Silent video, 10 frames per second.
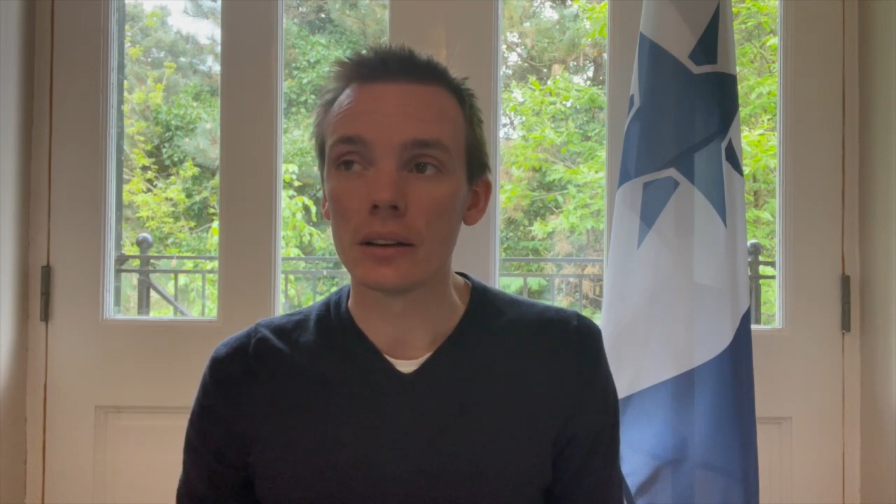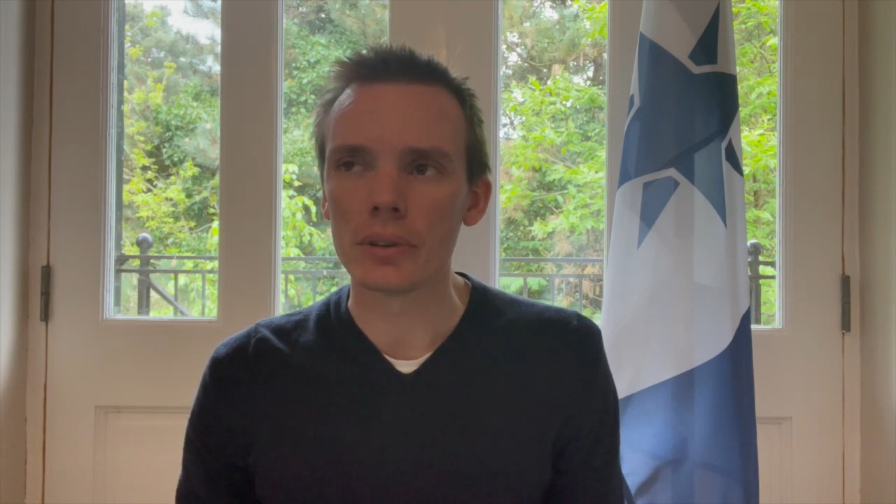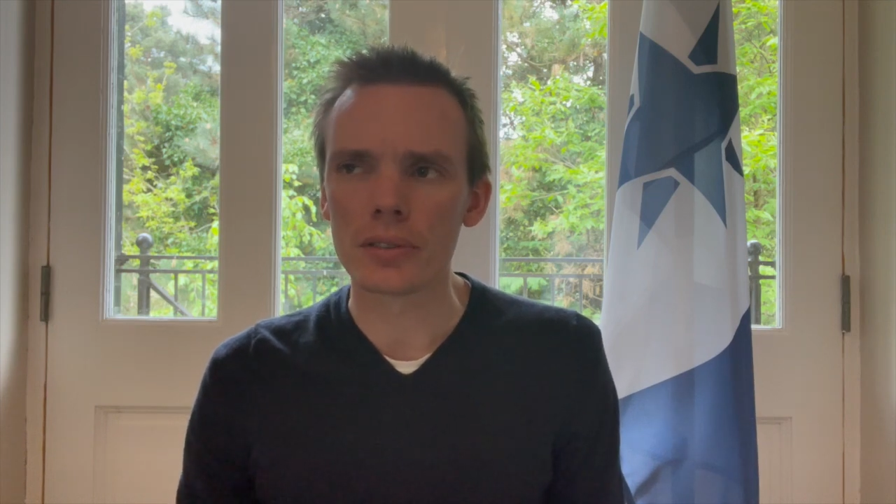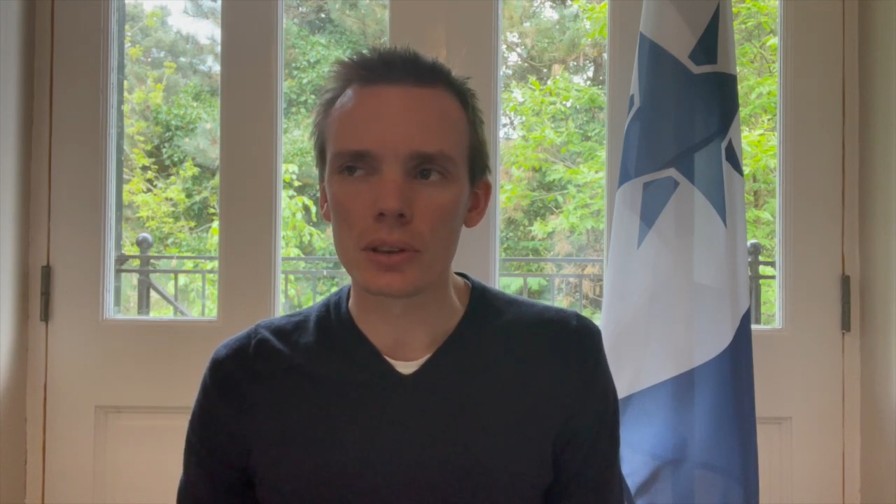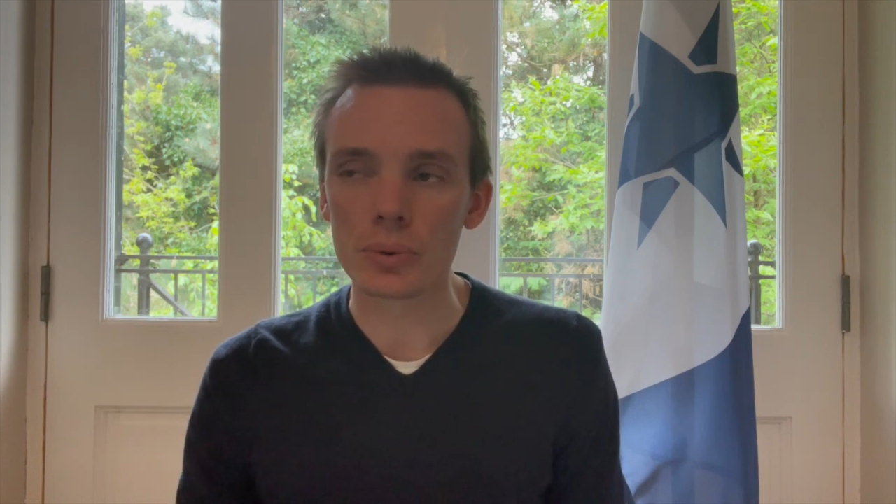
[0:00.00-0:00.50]

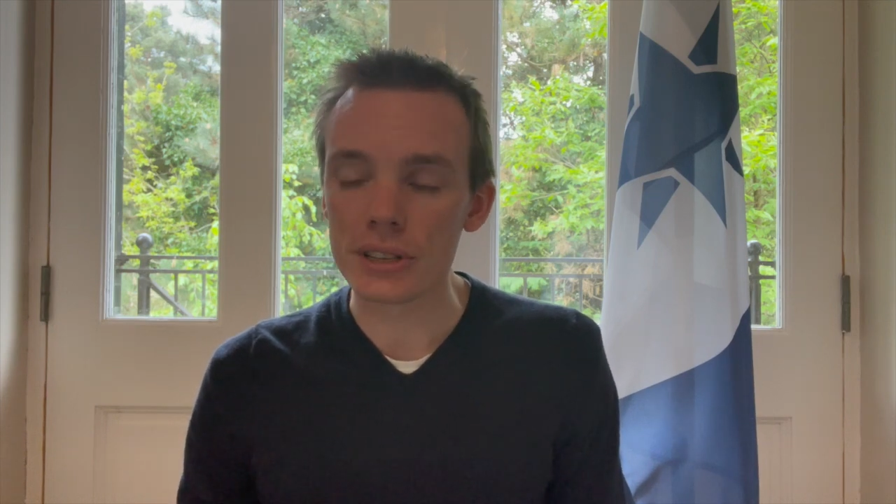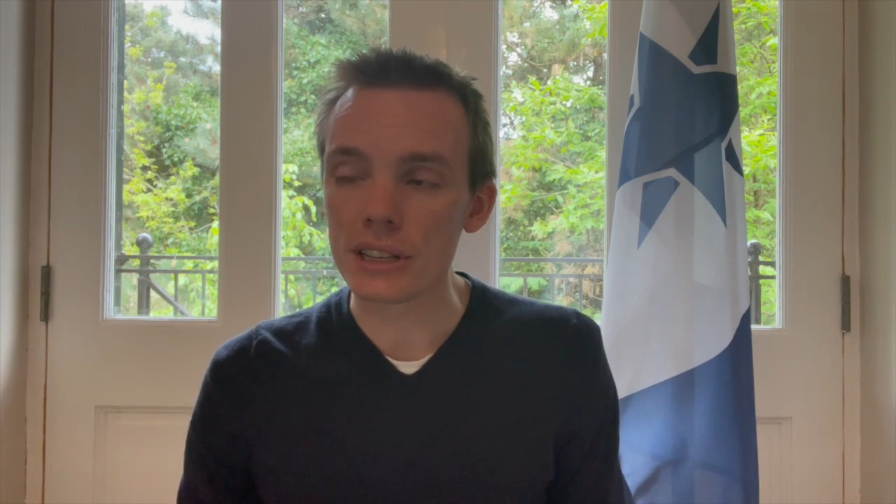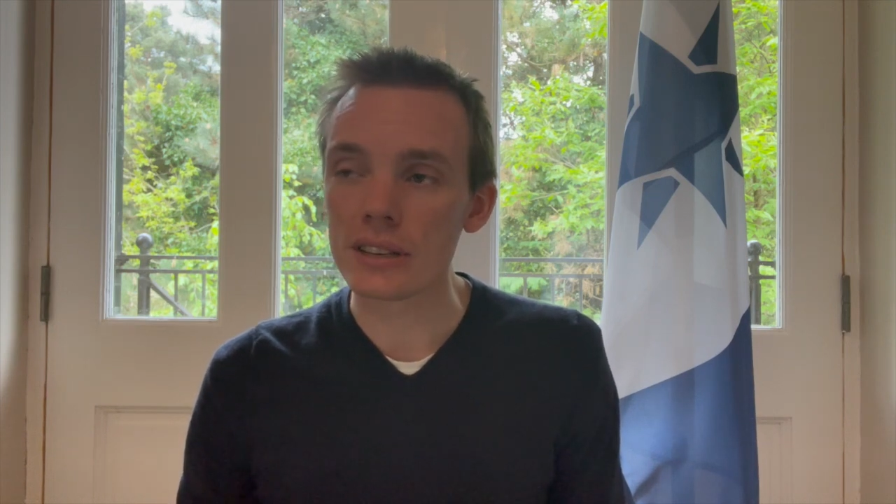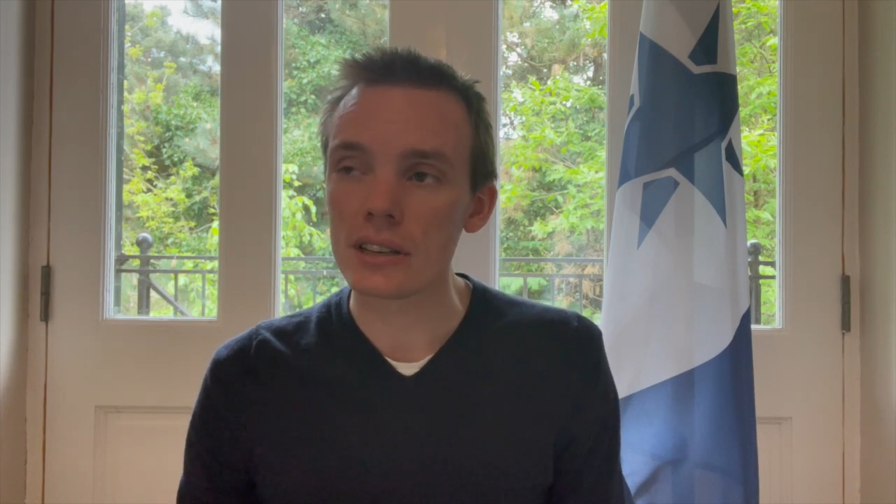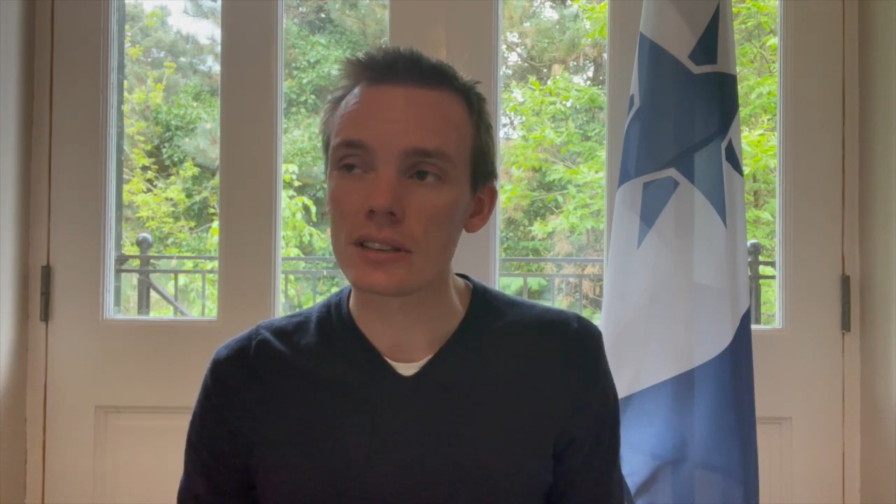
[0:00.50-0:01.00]
We've only
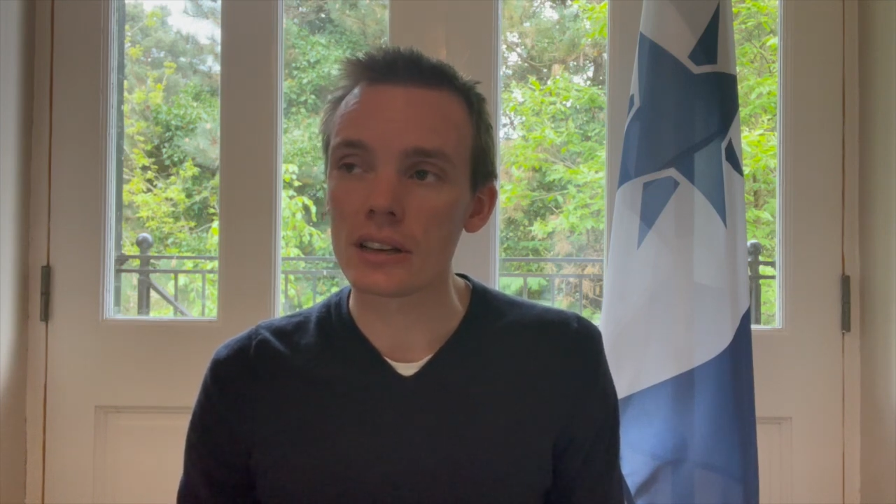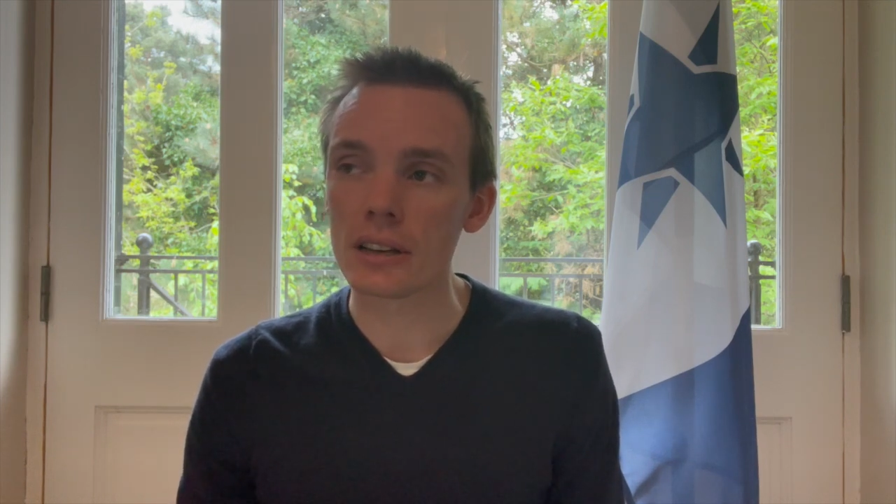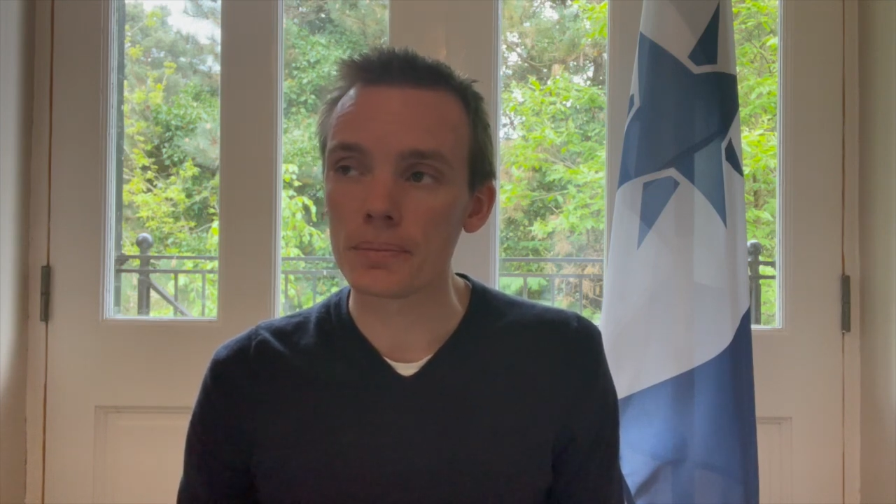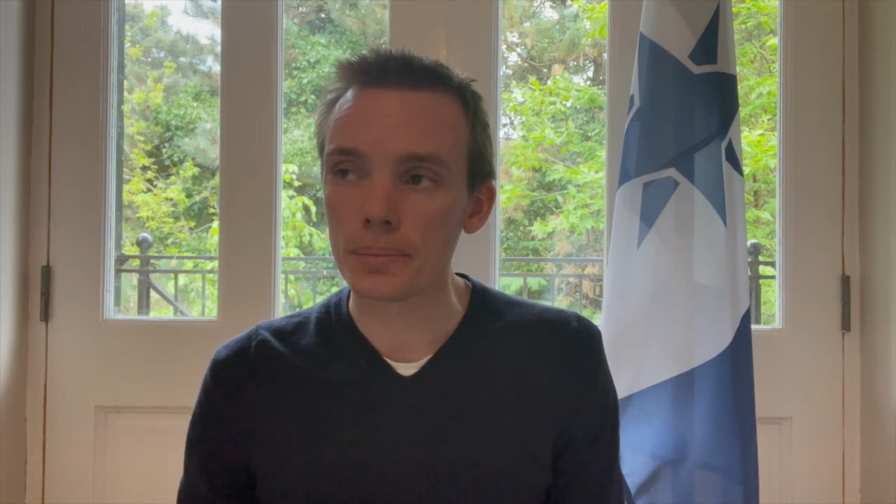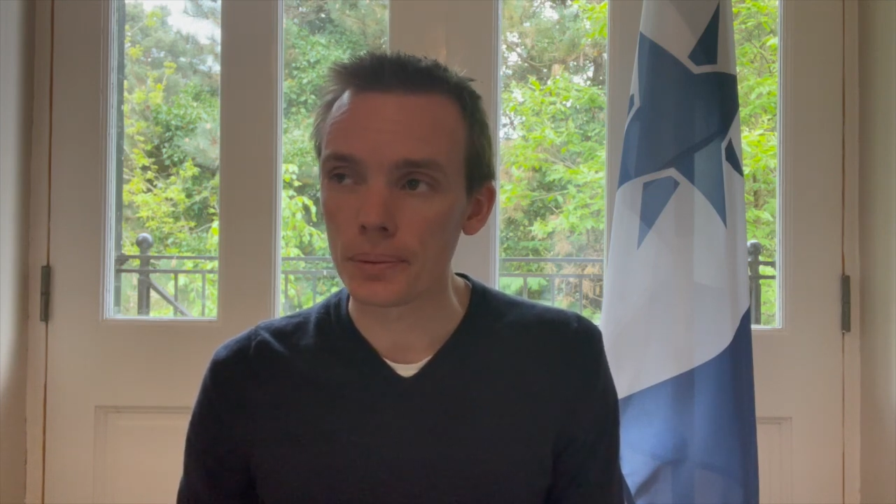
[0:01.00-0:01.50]
recently set it
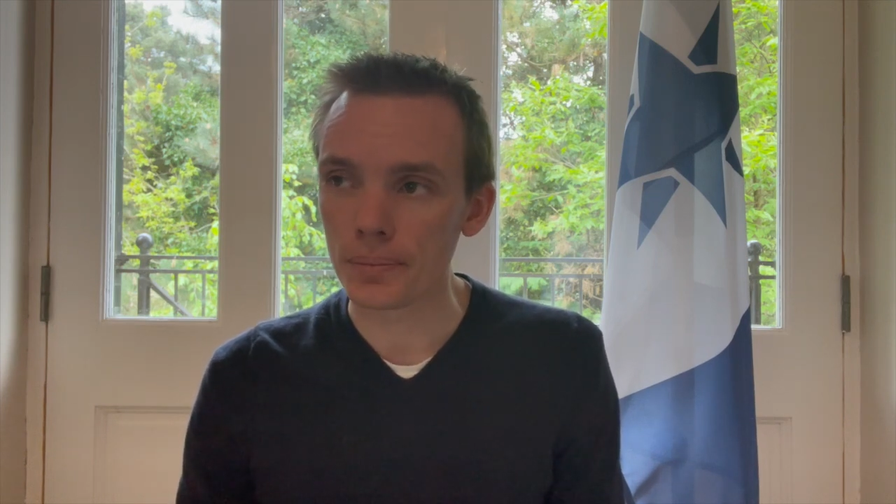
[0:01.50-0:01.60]
up,